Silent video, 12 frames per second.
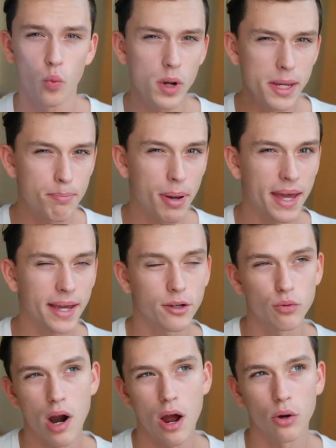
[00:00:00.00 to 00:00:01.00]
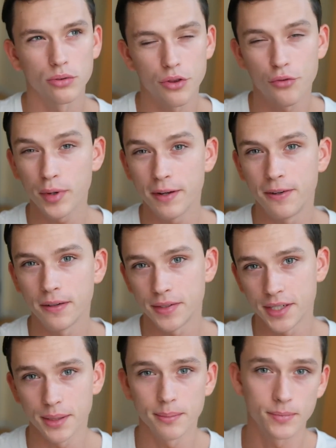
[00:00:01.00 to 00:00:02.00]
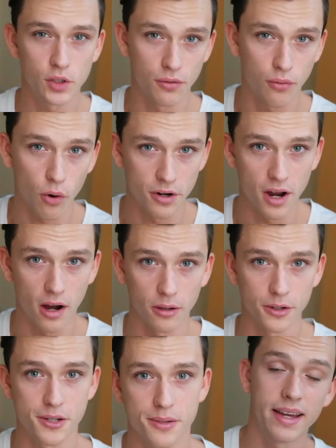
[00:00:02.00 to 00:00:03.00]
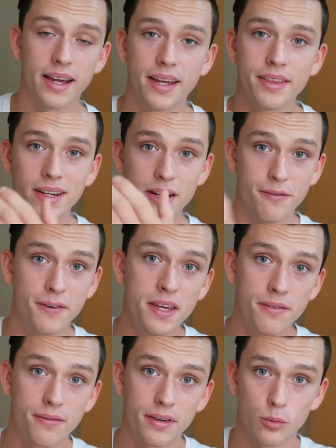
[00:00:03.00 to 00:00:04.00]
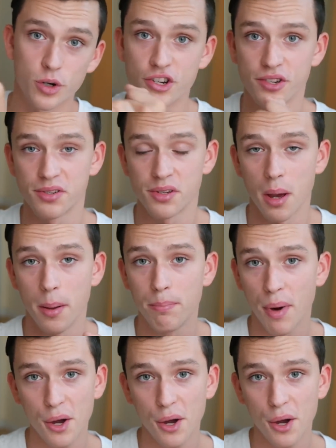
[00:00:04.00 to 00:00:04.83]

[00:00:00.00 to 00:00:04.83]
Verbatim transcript: We paid around $3.50 to $4. In Lviv, which is, in